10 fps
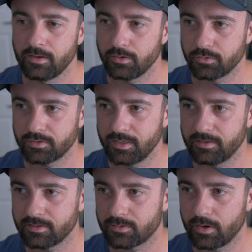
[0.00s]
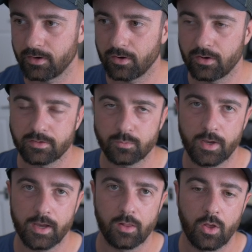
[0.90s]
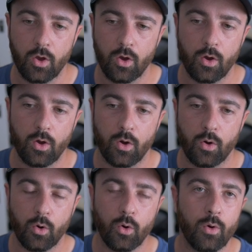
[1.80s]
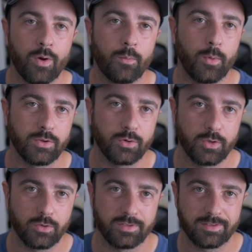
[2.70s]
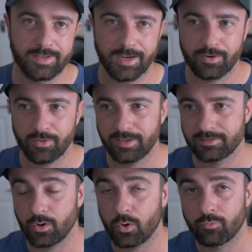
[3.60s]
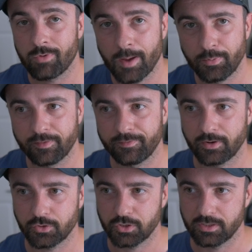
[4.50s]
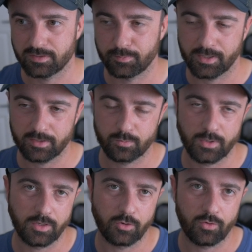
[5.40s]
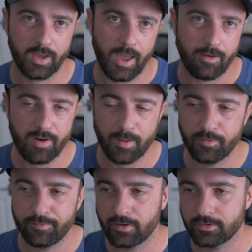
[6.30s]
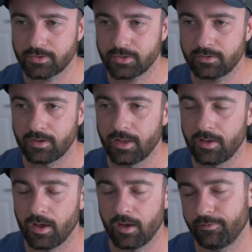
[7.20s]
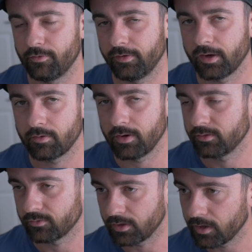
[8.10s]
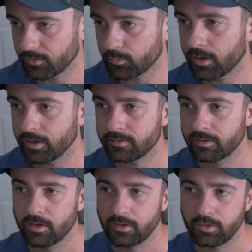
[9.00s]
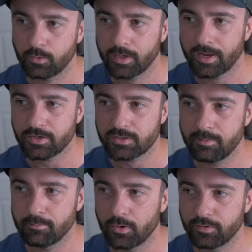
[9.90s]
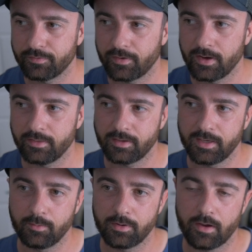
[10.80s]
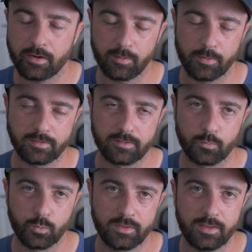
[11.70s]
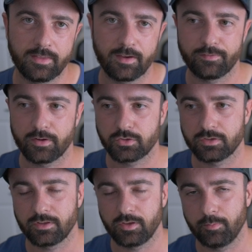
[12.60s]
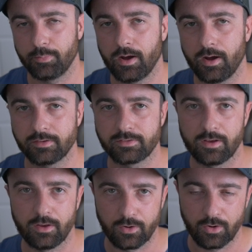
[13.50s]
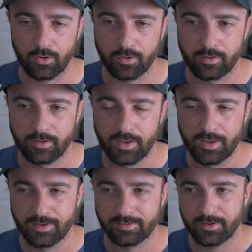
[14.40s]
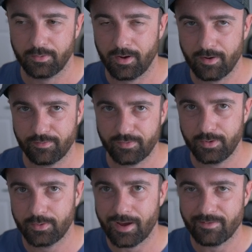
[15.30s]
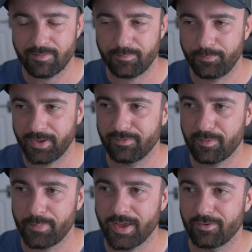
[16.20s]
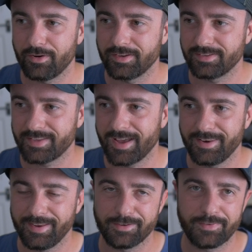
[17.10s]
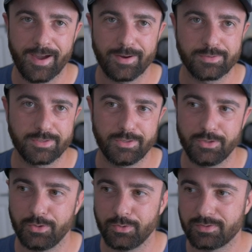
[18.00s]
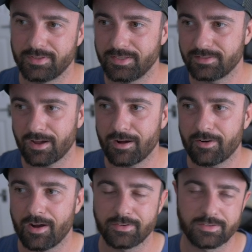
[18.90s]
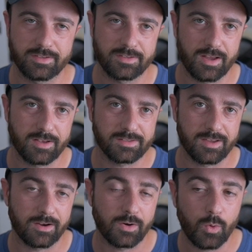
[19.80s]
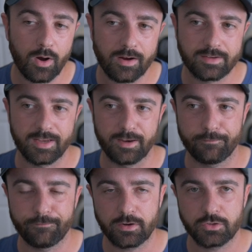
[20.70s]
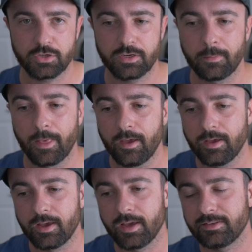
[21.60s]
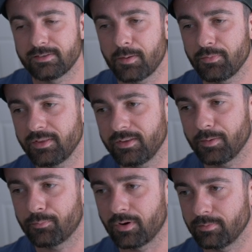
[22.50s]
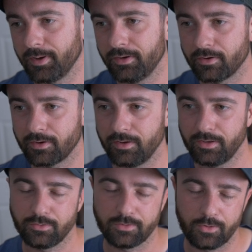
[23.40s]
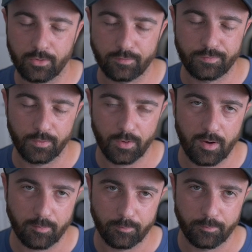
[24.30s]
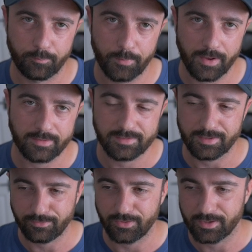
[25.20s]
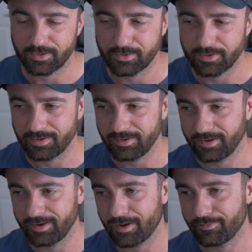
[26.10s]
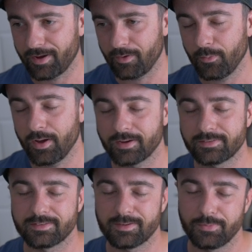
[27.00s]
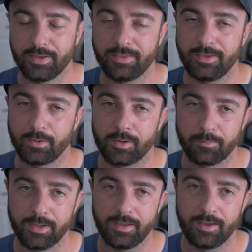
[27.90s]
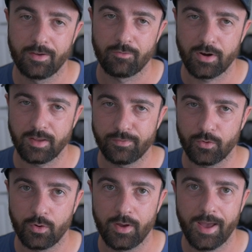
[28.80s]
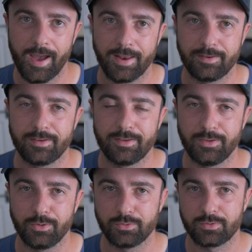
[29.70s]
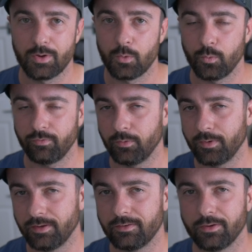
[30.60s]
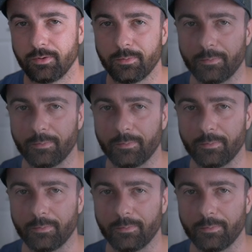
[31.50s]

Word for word: You'll see this quite a lot as well. Or when you're using decorator or wrapper functions, because when you create a wrapper function uh, for a decorator or otherwise, you can actually modify the keyword arguments within that function that you pass along. So hopefully you now have a bit of a better understanding of how to use the star args and star star kwargs in a function. It's something that you're probably not going to use an awful lot, but if you get a good idea now of how it works, it's something that you can be ready for and used if you need to.